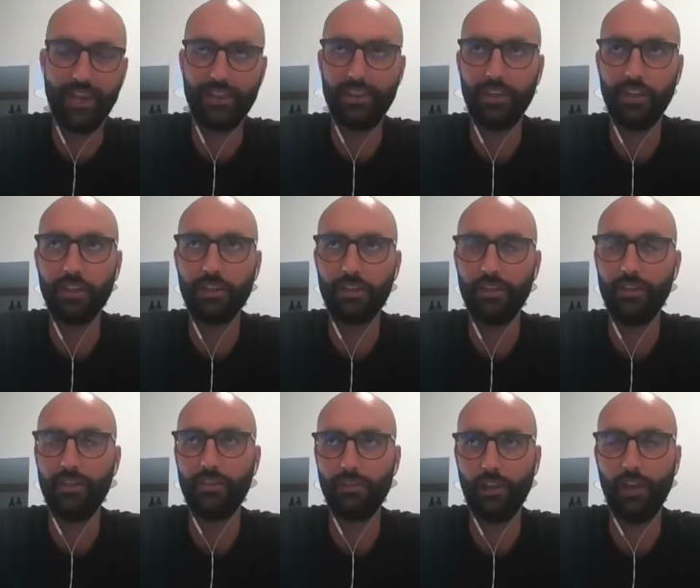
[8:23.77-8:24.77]
I think
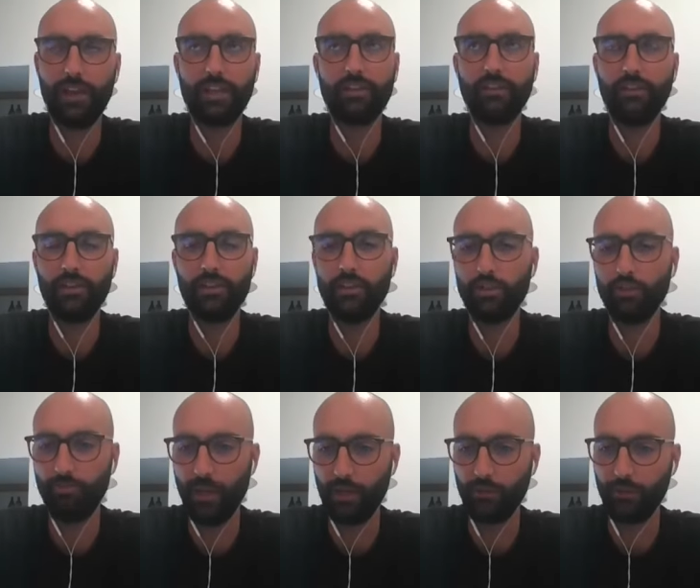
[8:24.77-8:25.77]
like
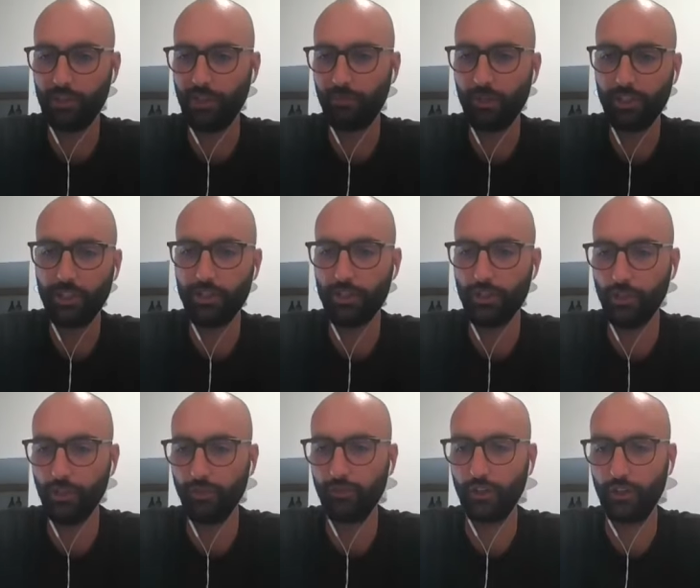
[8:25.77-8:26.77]
you've been with something
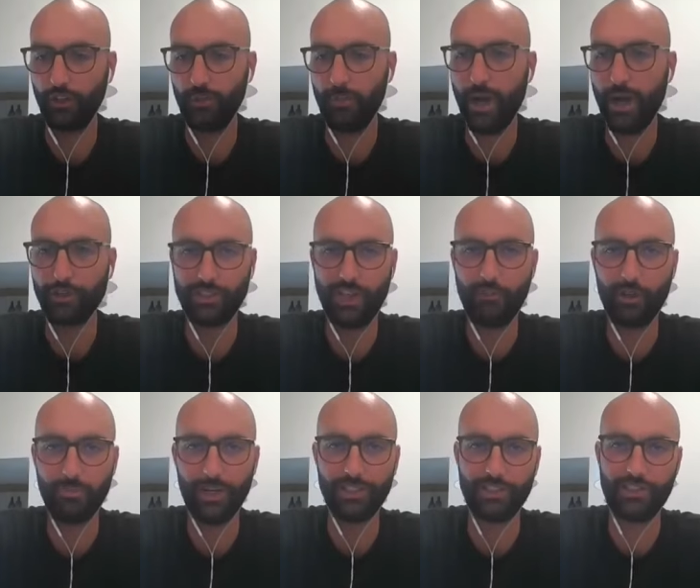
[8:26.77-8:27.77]
digital for about seven
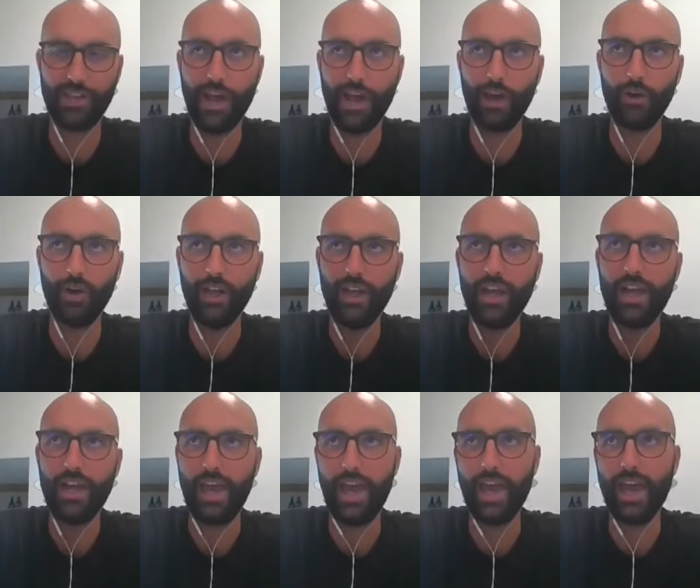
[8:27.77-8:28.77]
months now.
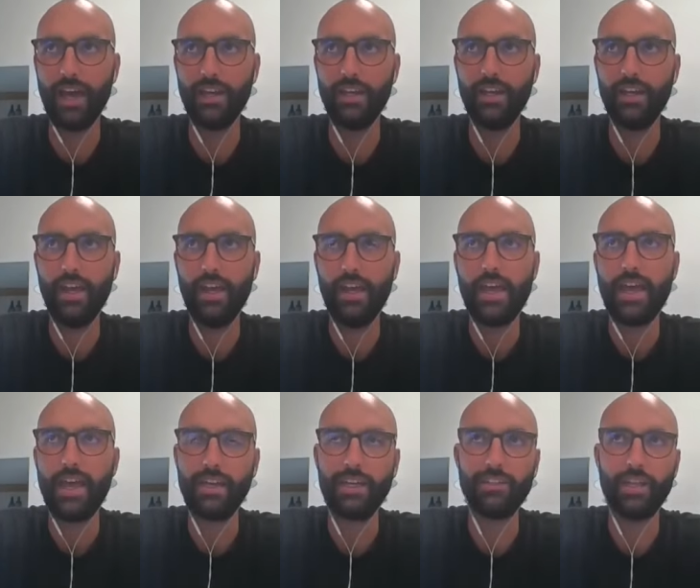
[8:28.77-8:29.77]
And
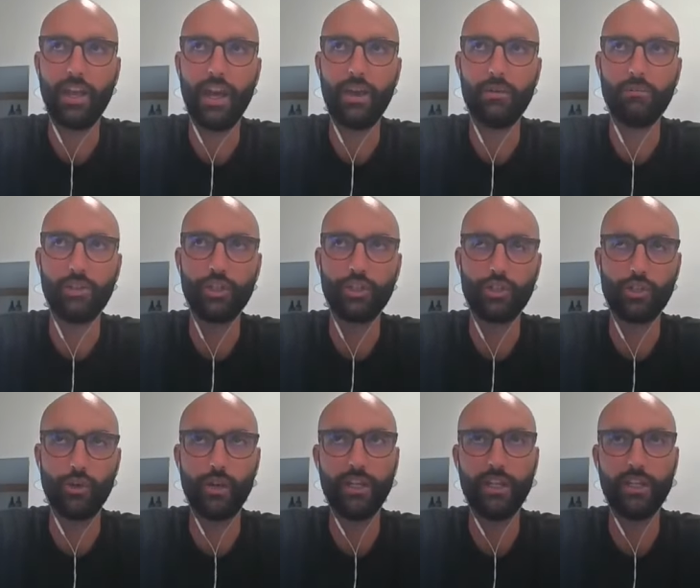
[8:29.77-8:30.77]
anytime you're
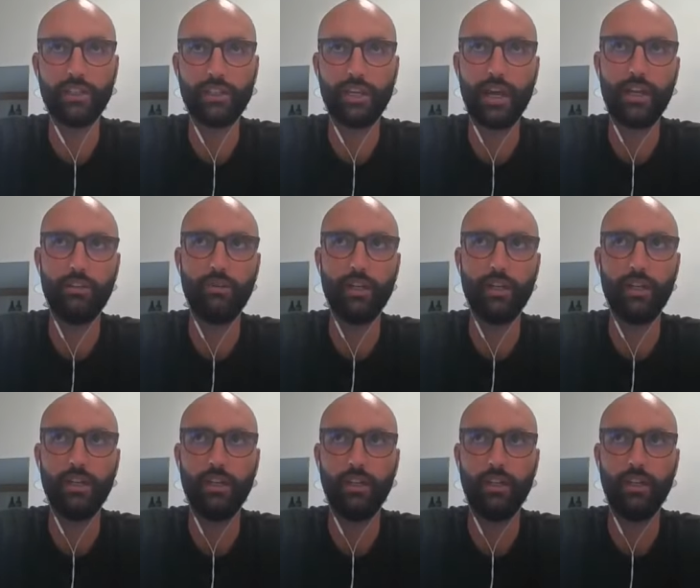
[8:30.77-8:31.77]
joining kind of
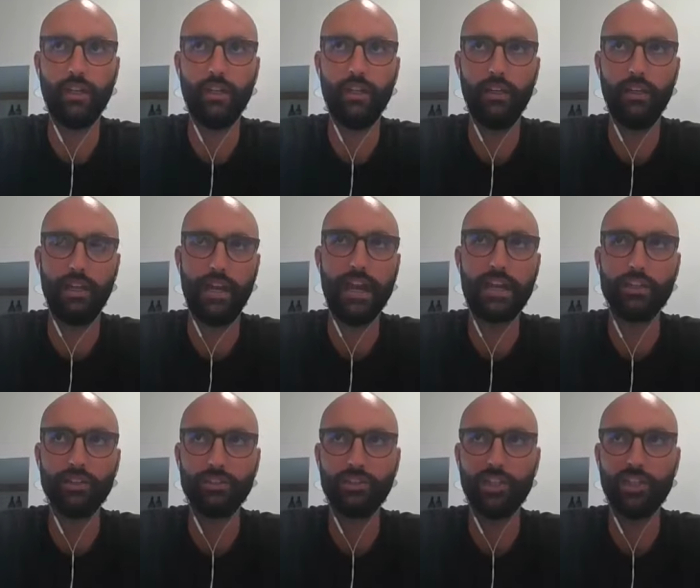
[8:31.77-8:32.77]
a, a an
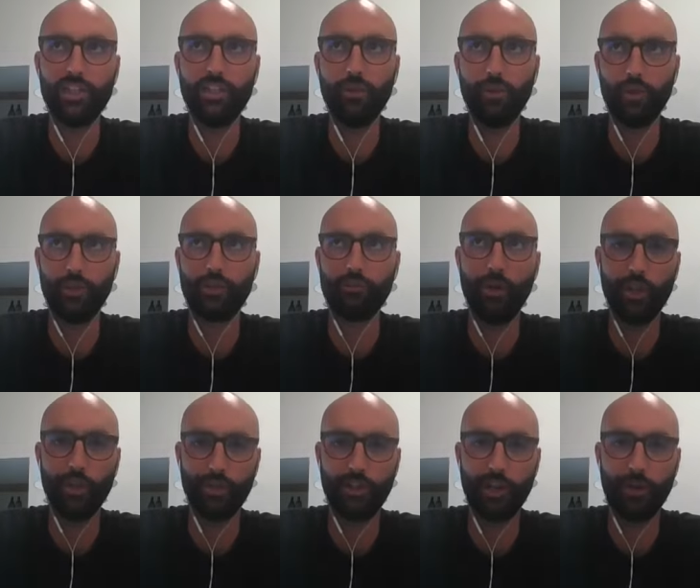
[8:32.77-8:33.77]
agency or a
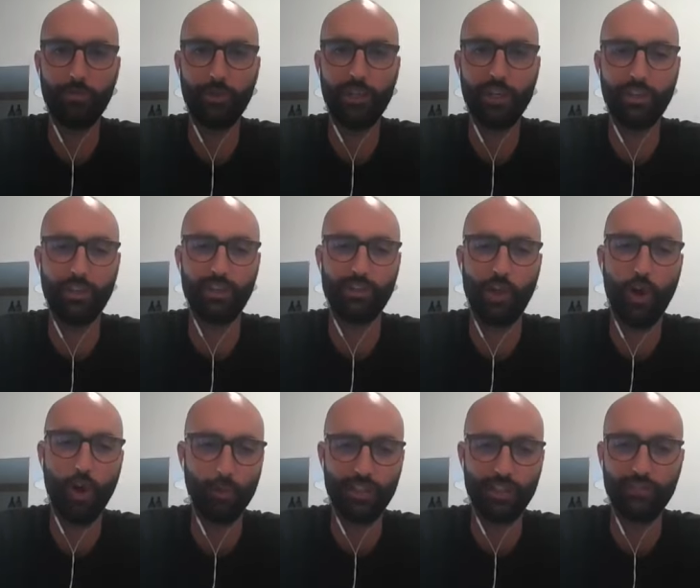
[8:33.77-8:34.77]
smaller company, there's
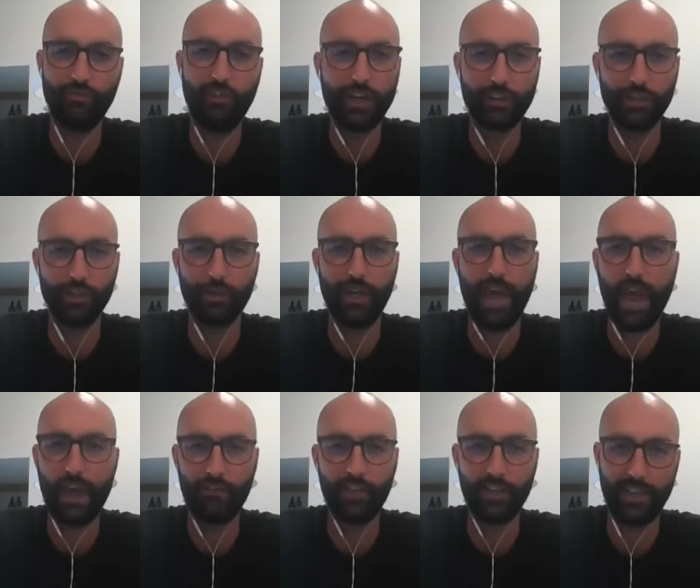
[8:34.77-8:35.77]
always value in
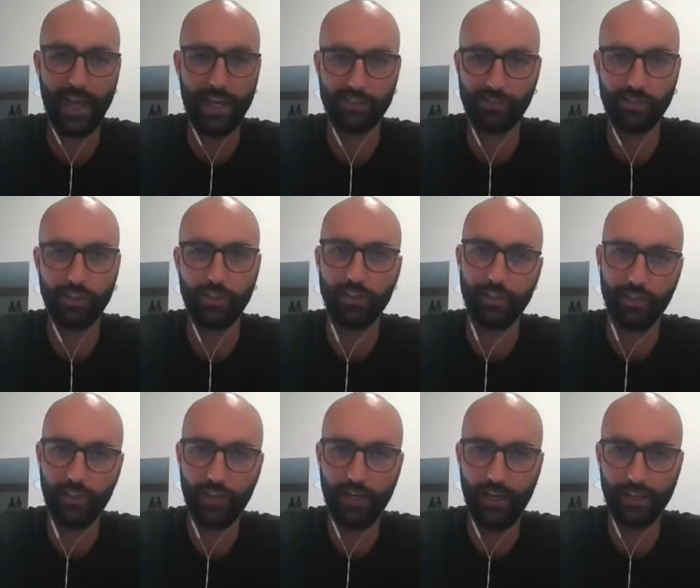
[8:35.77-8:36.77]
having that skill,
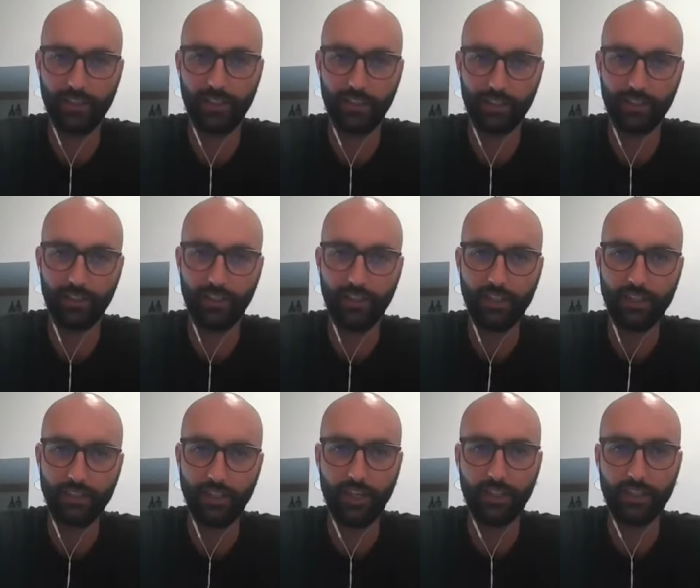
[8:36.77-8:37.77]
I think.
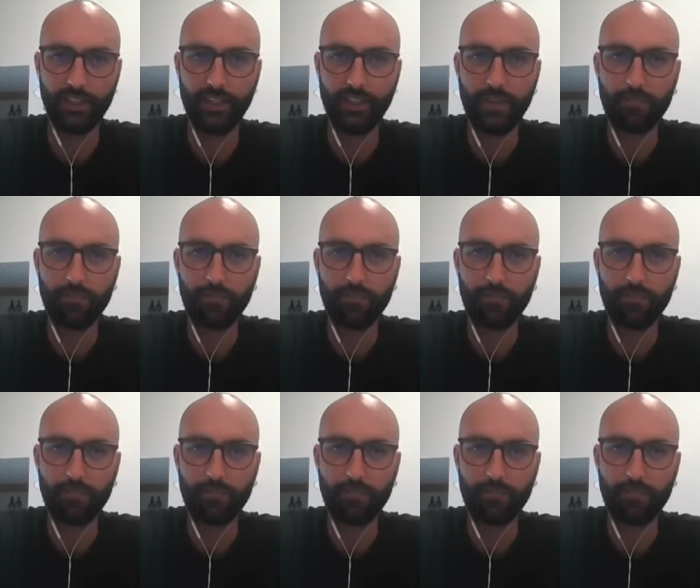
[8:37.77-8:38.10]
Like,